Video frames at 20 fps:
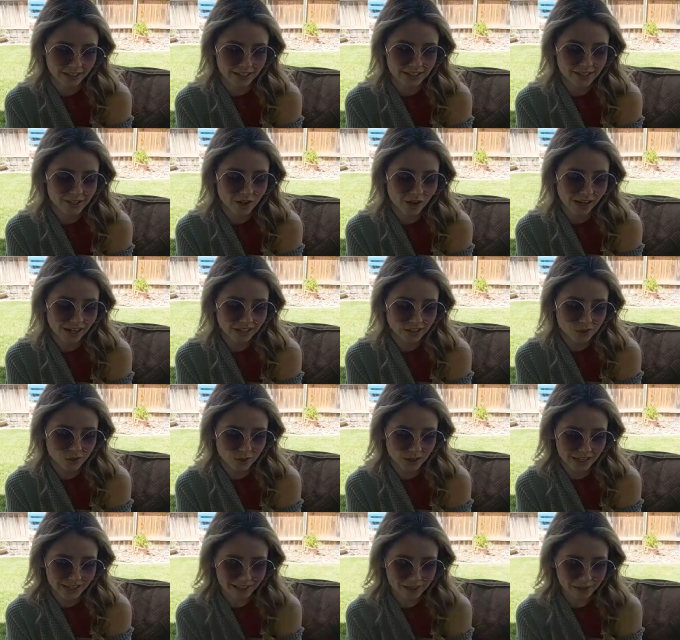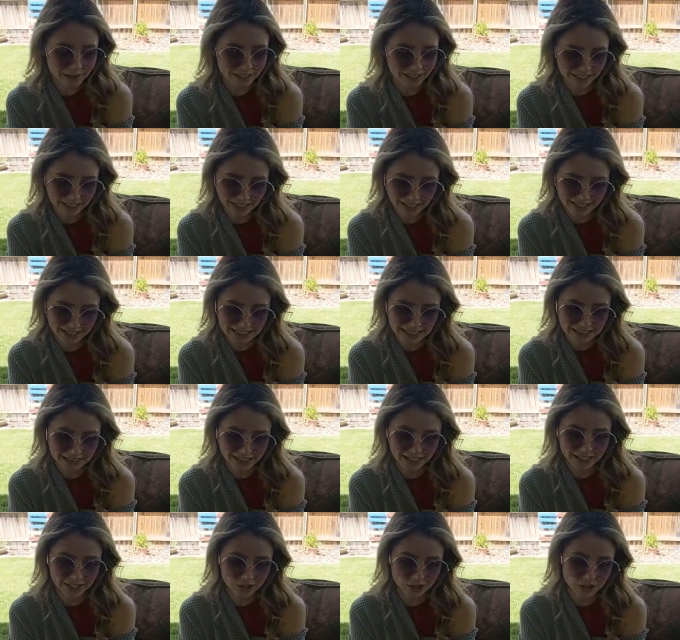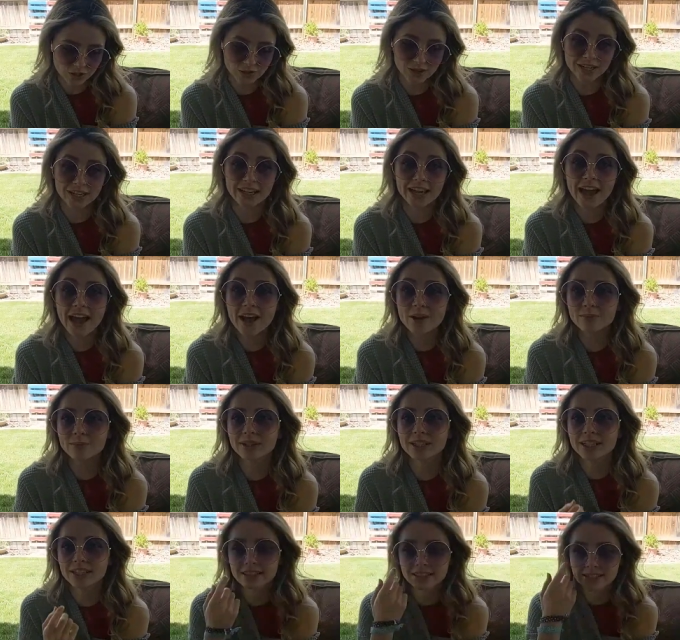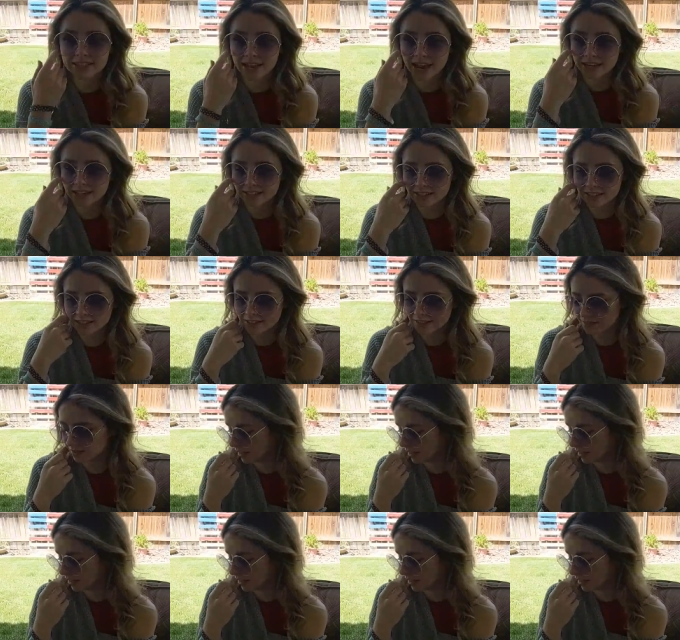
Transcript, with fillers: He's not actually our kitty. He's like a stray cat, but he decided to